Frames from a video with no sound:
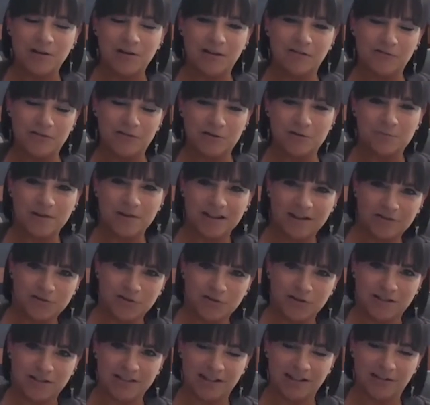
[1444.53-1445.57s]
if you'd be
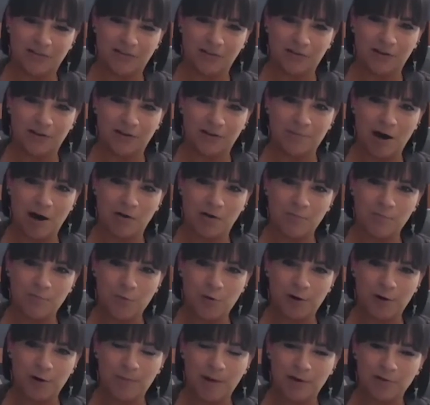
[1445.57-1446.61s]
interested in learning
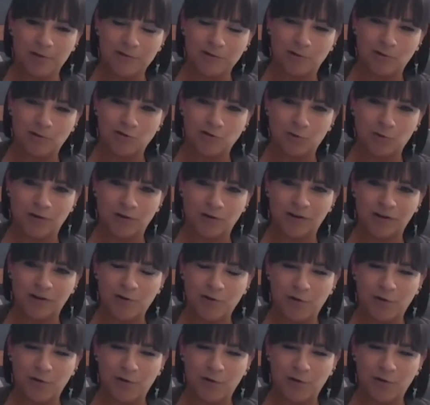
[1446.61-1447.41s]
more about social work,